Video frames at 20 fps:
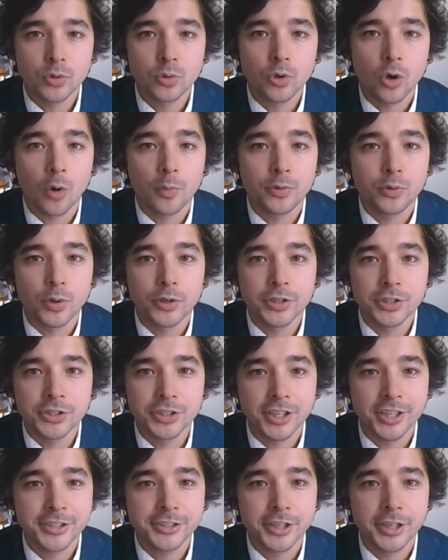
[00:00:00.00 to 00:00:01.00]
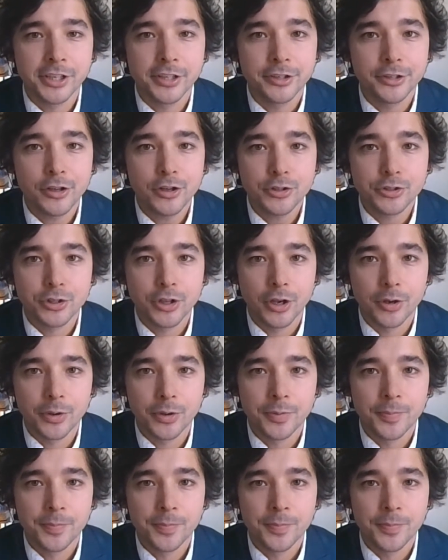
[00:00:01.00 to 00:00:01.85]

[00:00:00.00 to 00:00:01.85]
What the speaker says: to COP26 in Glasgow.